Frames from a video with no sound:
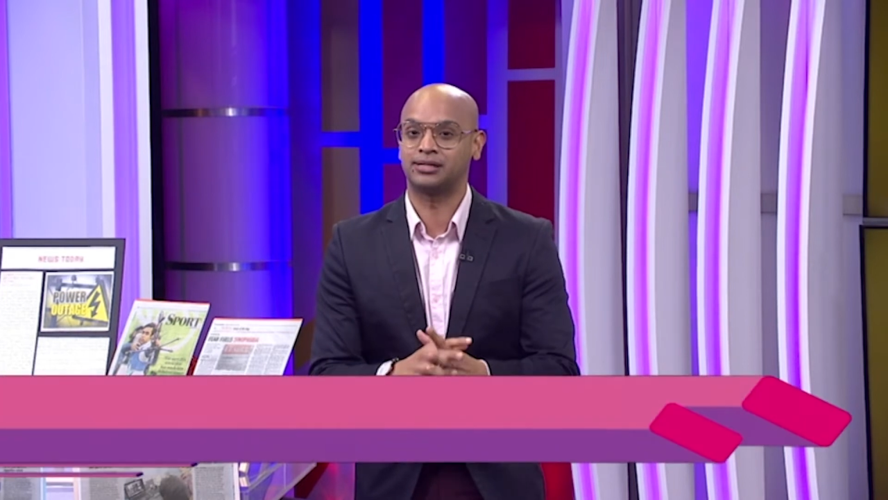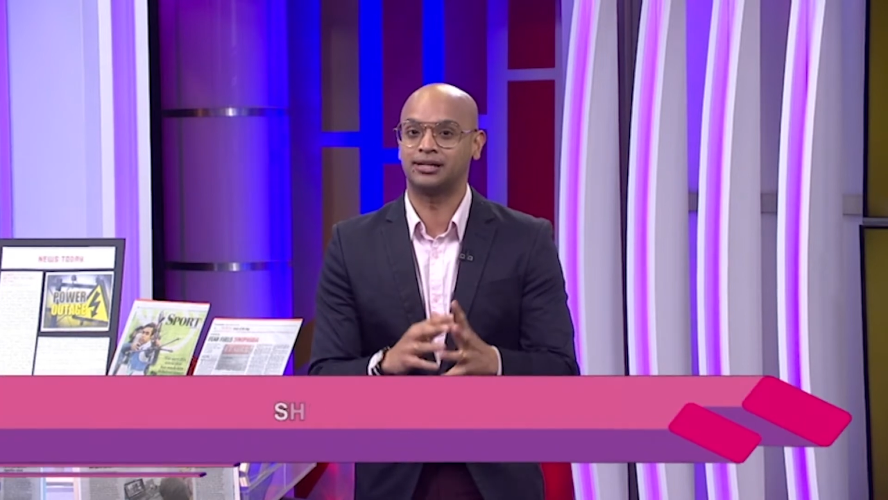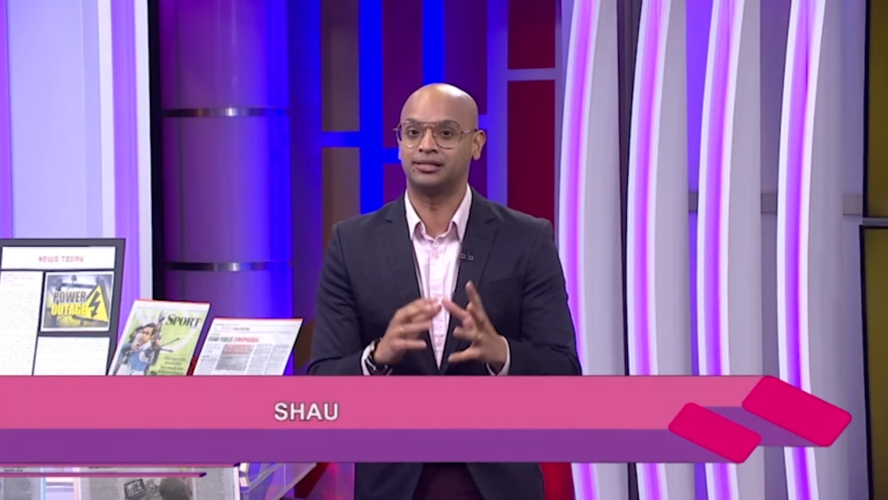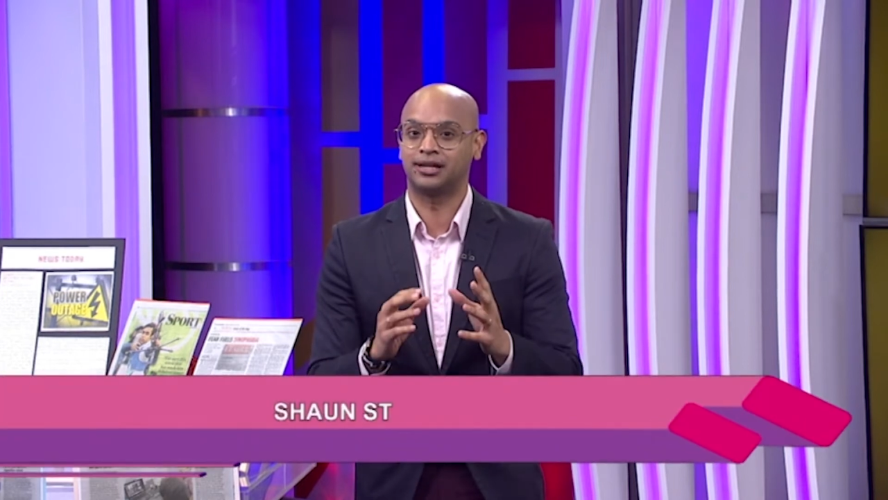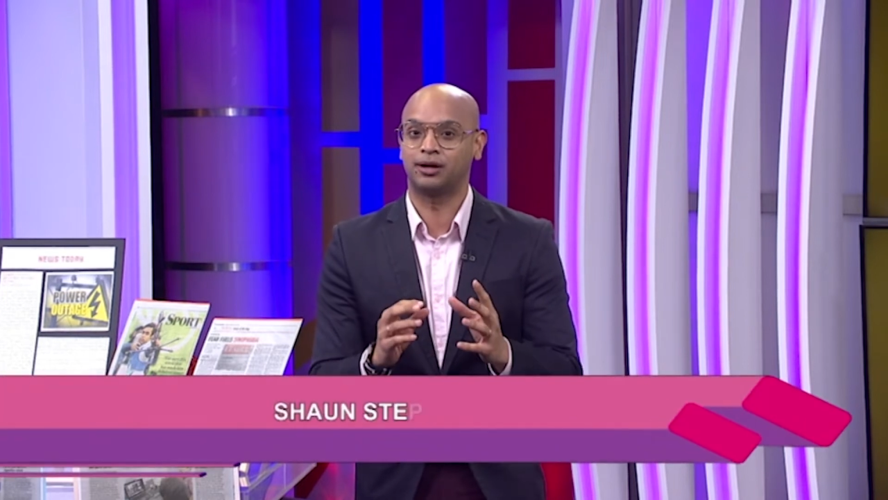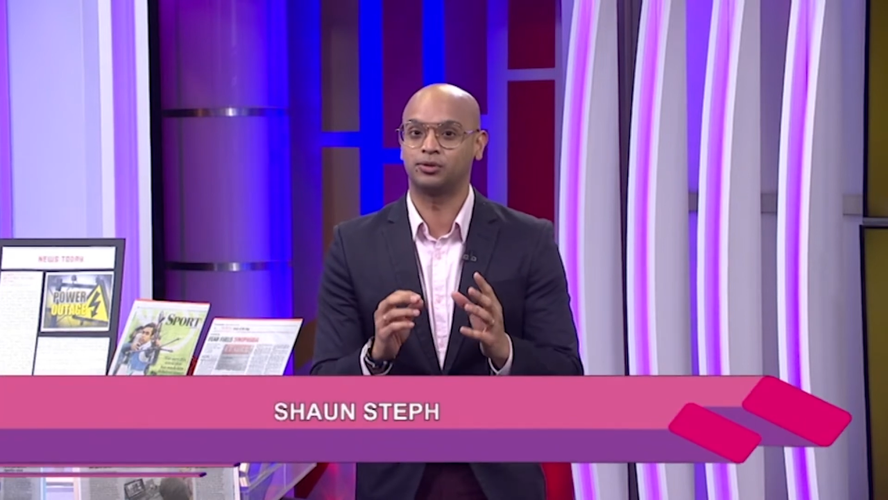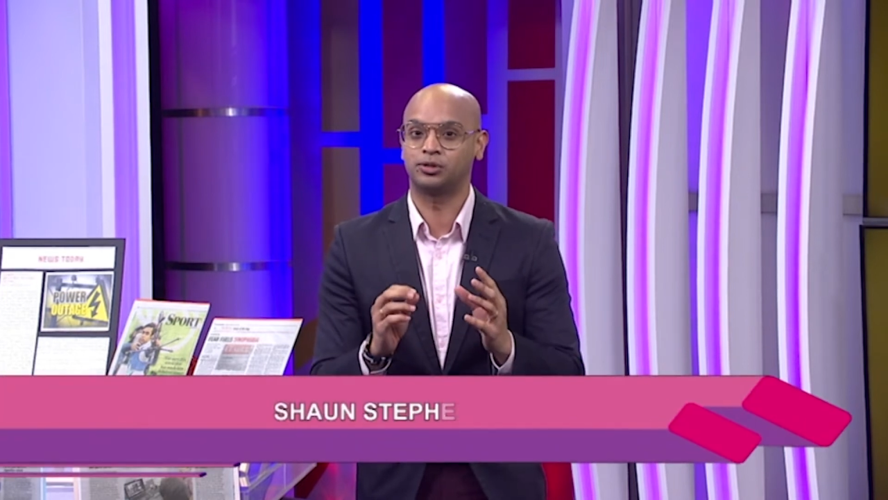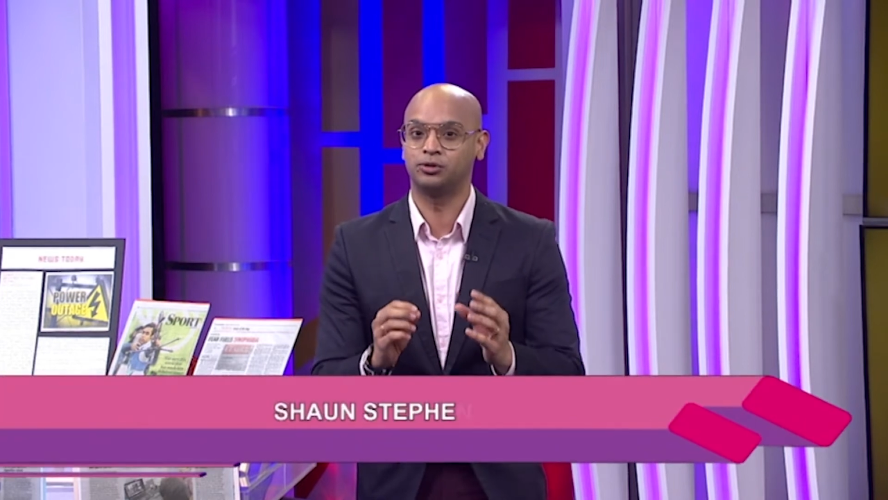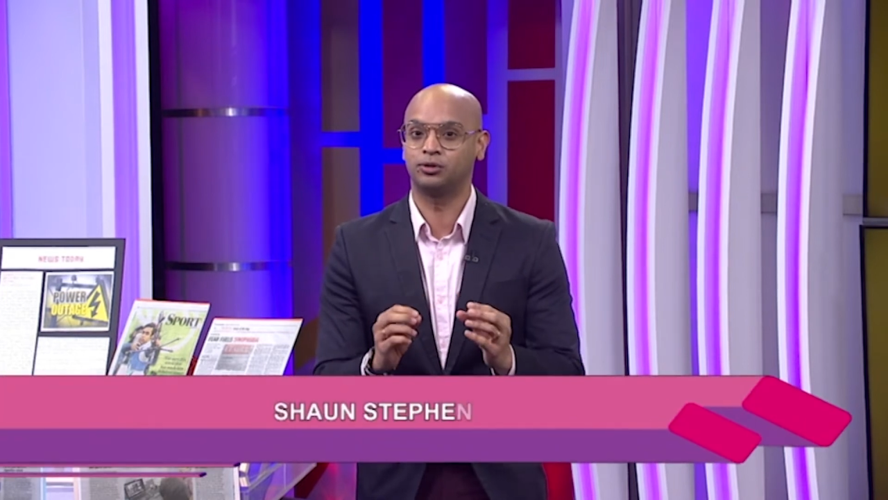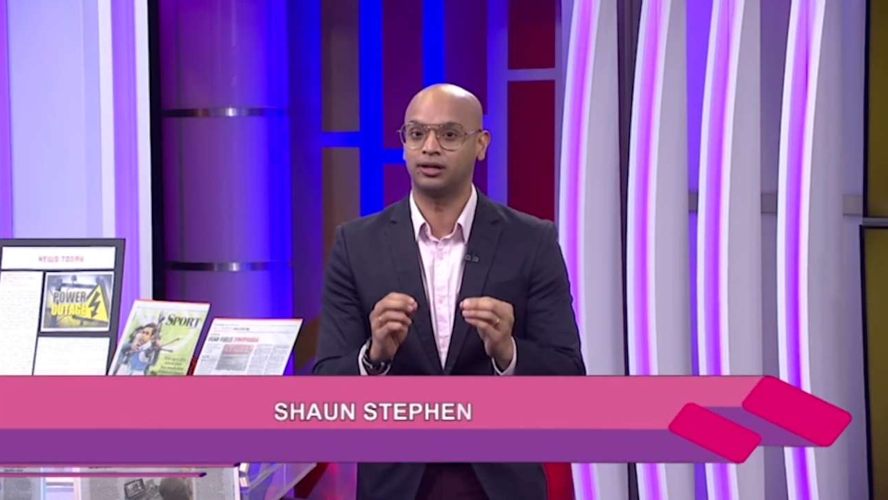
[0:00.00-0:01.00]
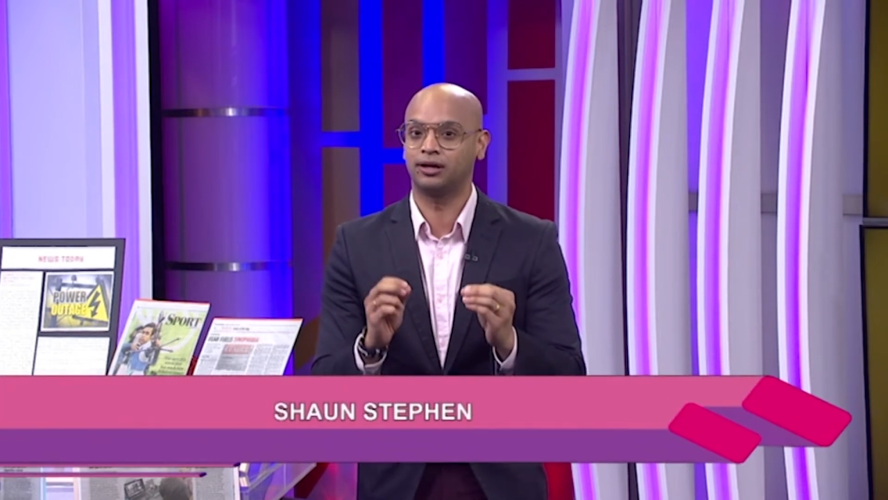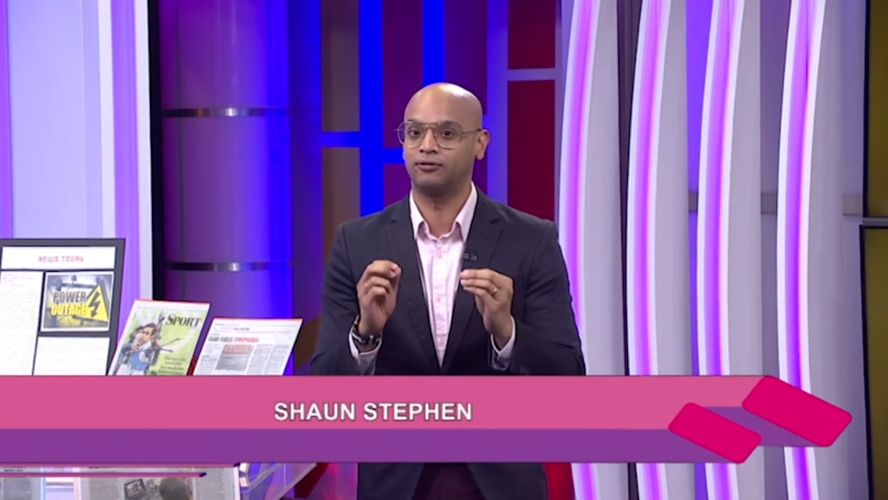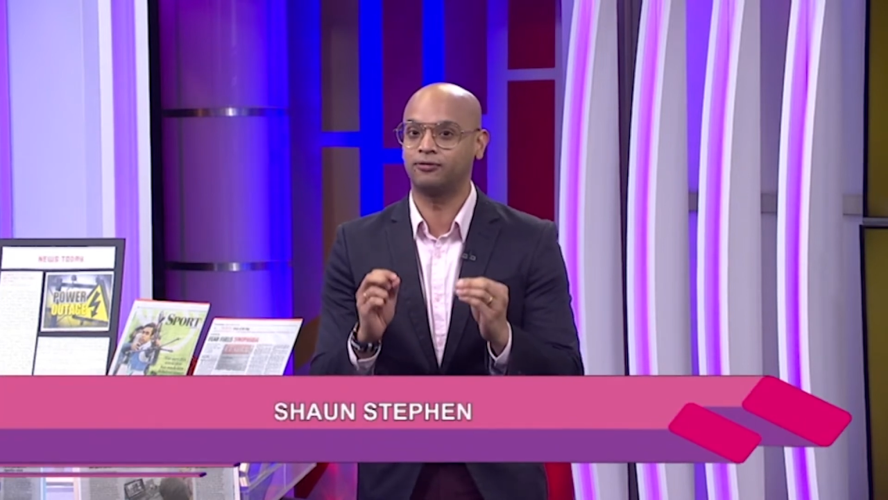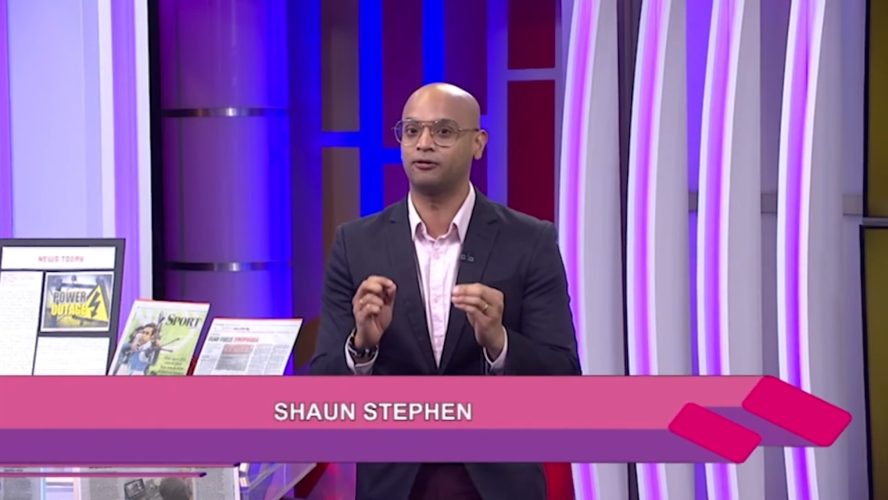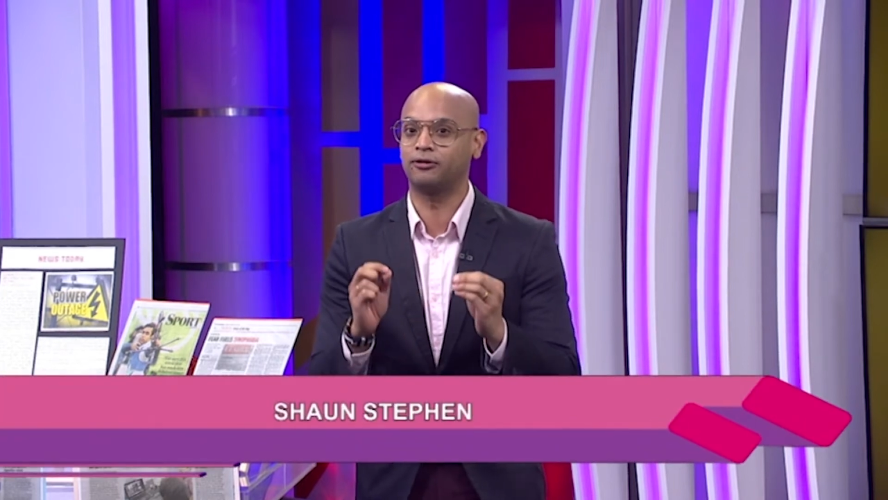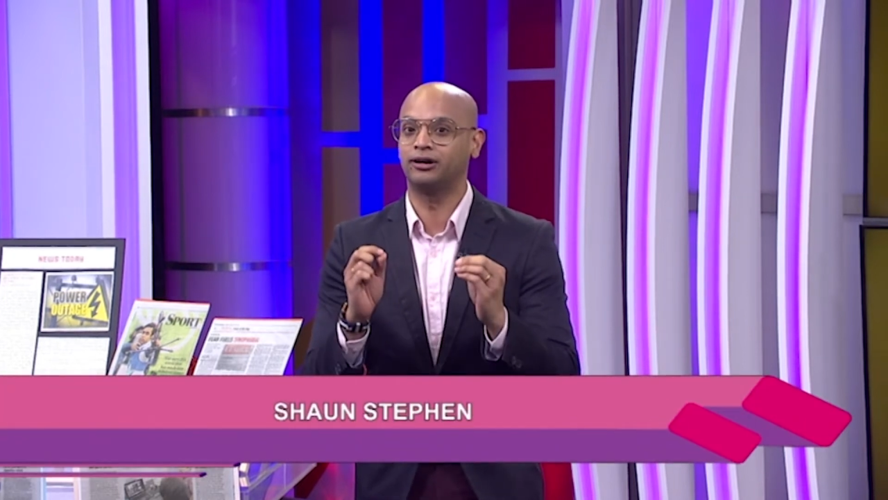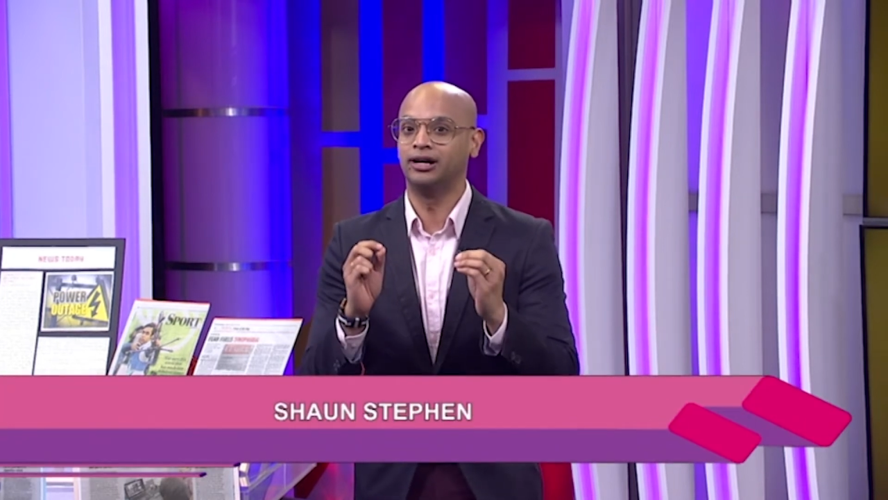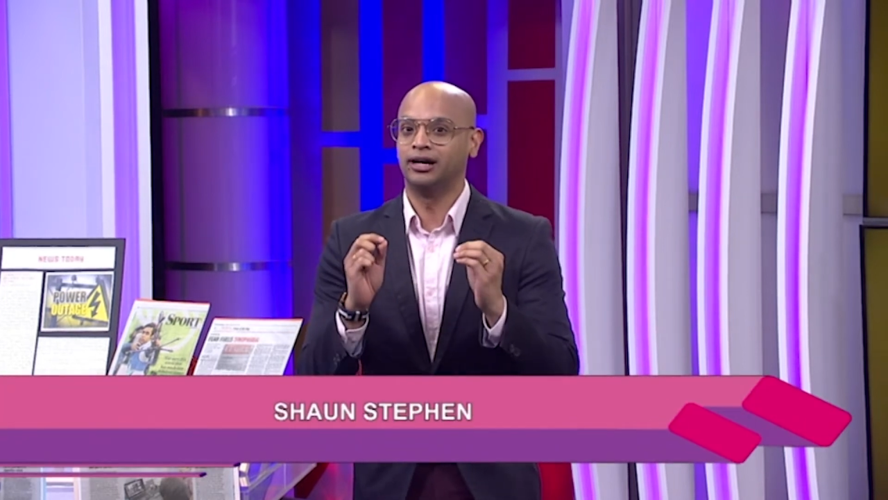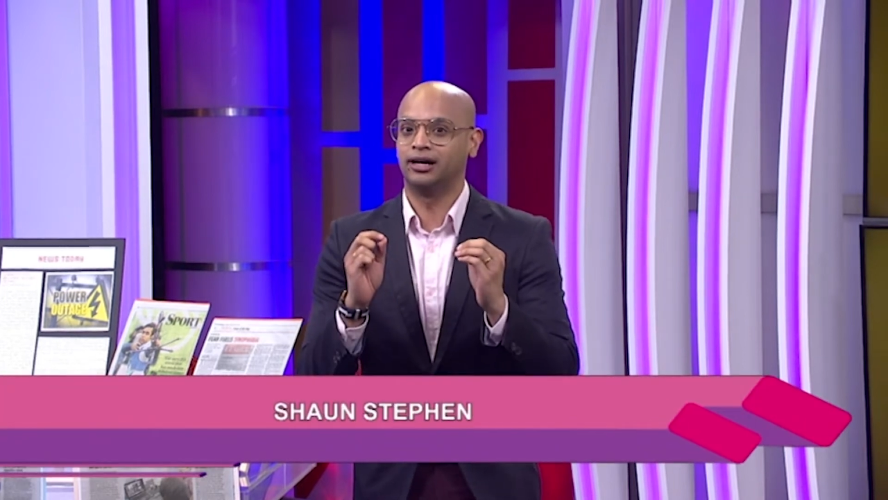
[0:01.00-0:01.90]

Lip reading: Anjana was looking for